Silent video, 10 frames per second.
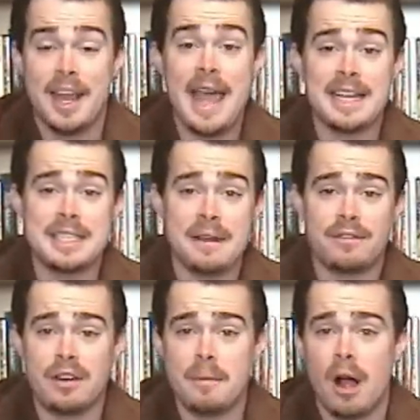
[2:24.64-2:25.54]
Next
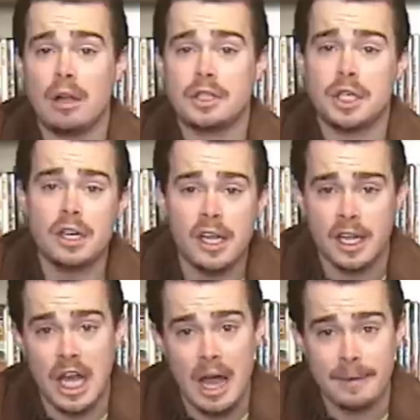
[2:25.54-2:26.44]
up, from
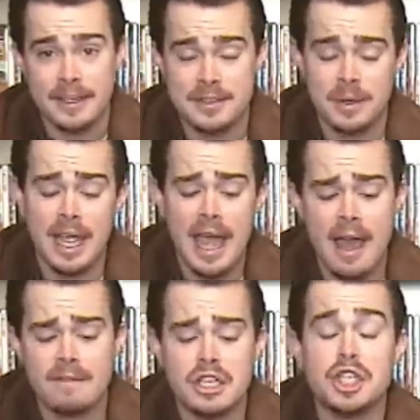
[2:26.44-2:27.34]
Alterna Comics, we
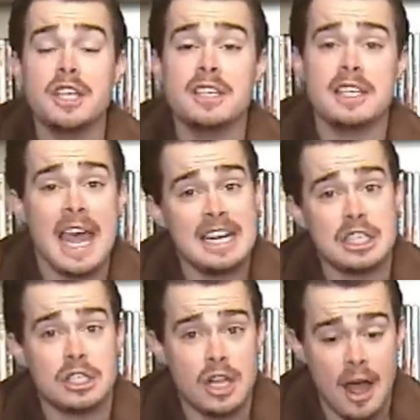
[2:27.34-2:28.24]
have Jesus
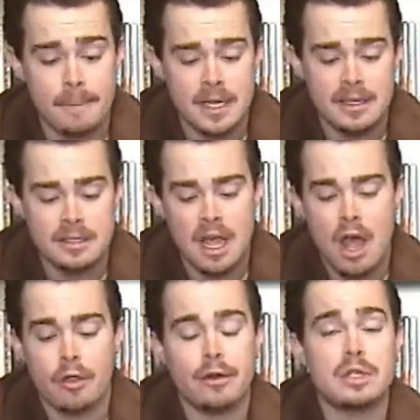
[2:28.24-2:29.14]
Hates Zombies,
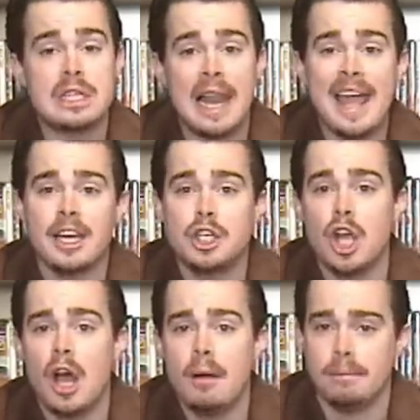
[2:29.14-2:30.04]
Those
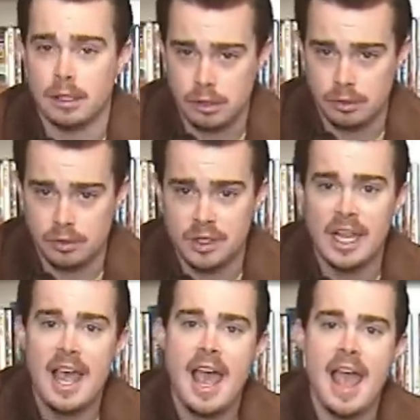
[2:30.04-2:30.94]
Slackjaw Blues.
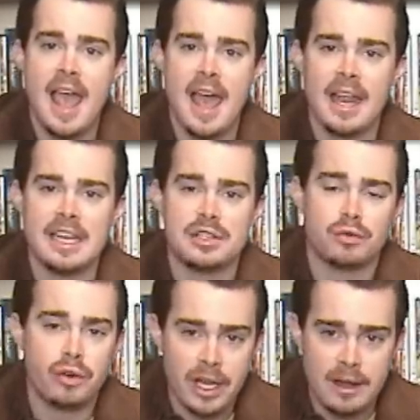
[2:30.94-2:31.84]
And it's
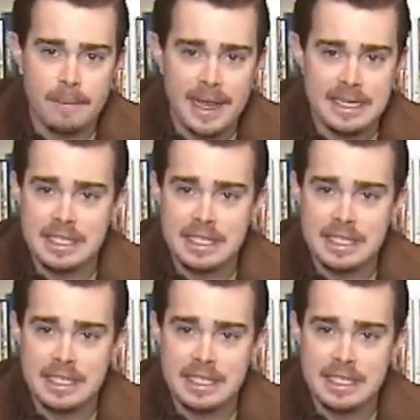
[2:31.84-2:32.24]
written by